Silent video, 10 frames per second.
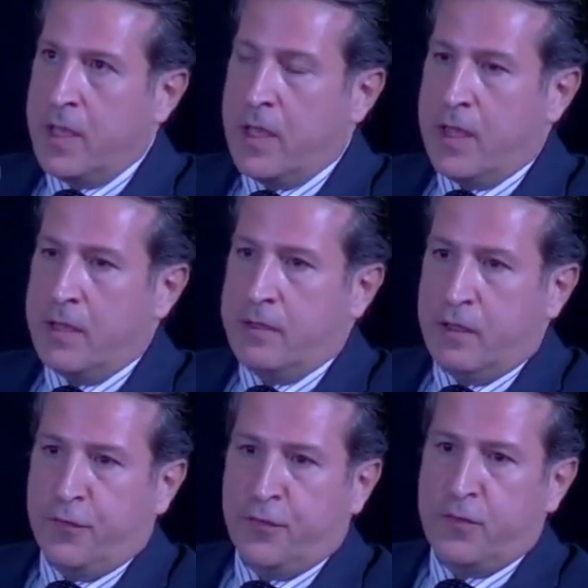And
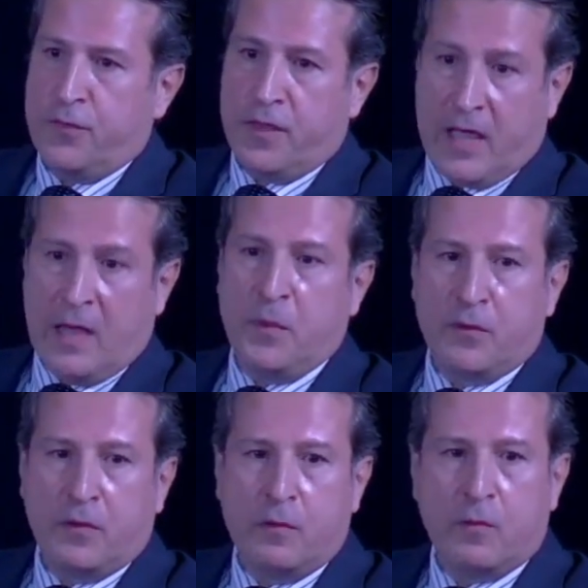even the
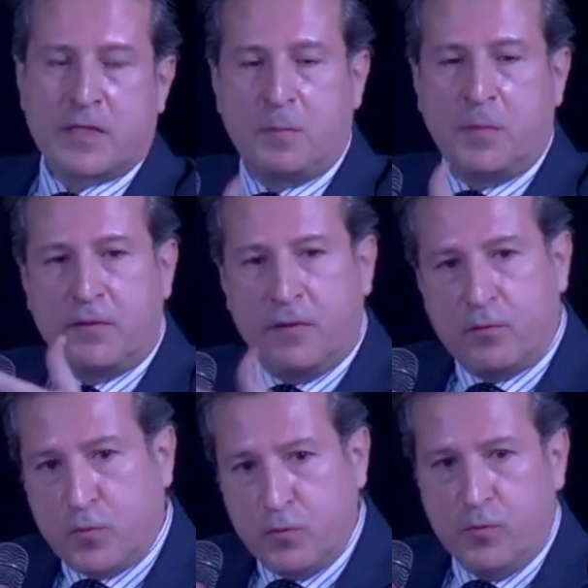capital was split into
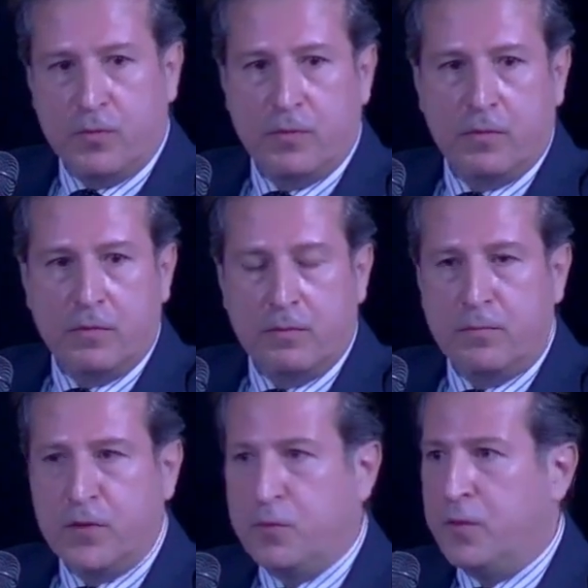two
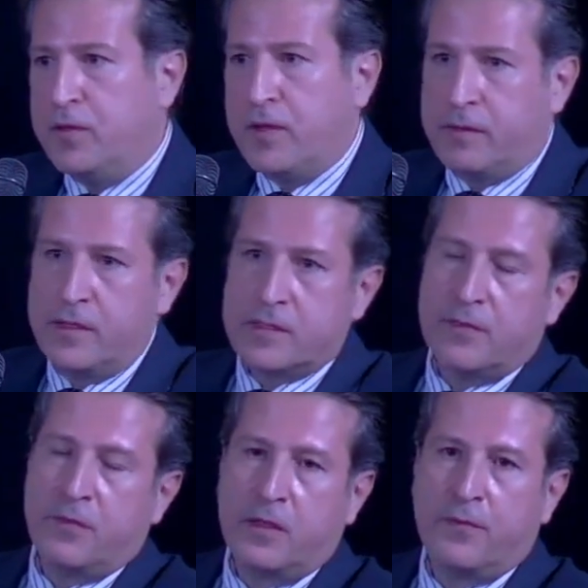between
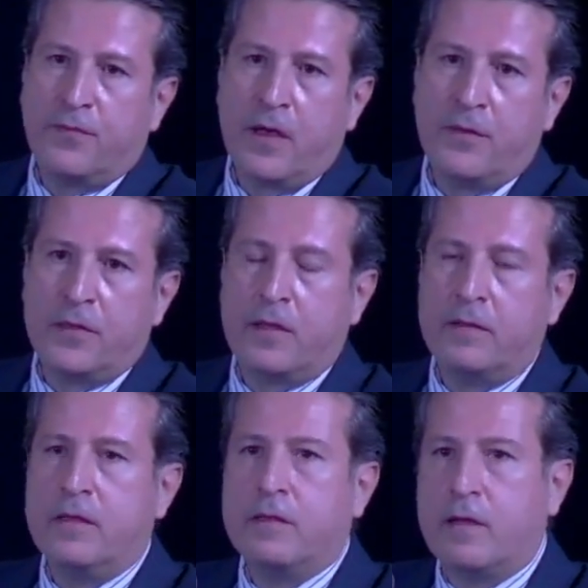1975 and
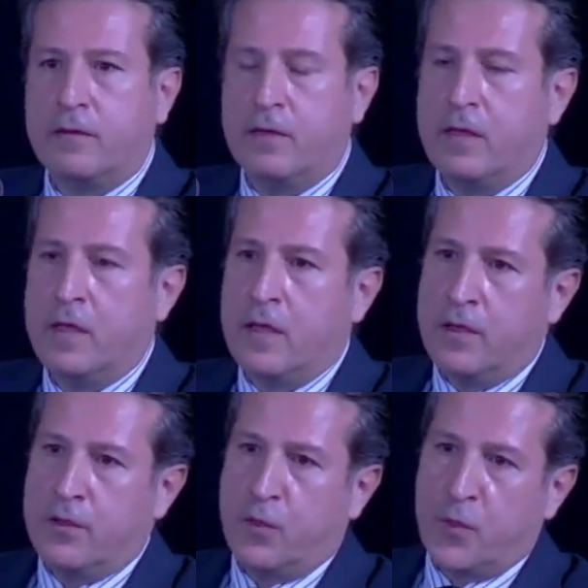1990.
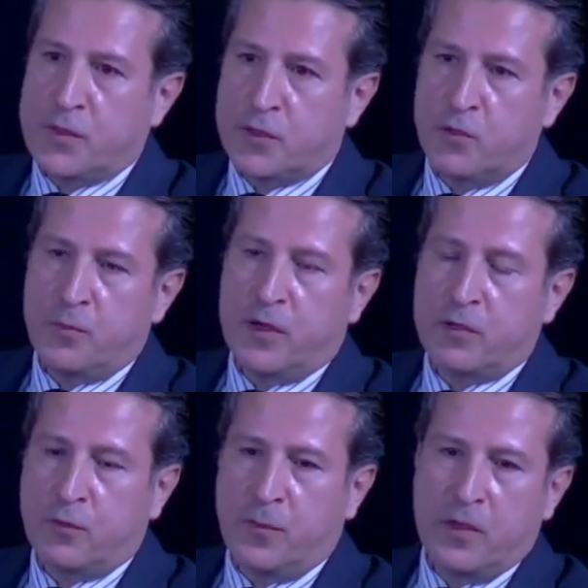The western
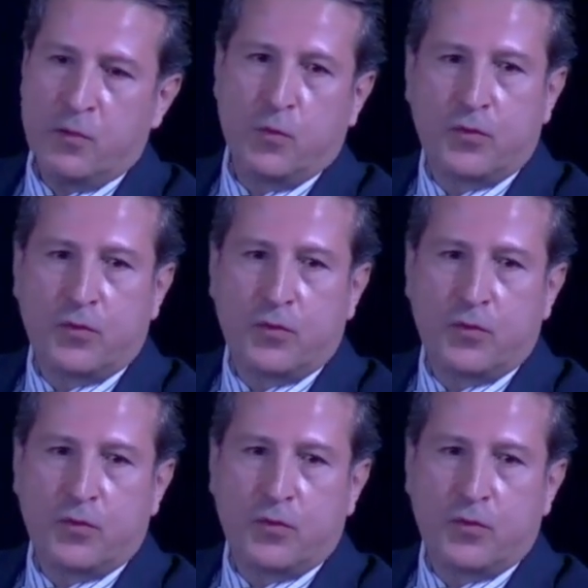part of Beirut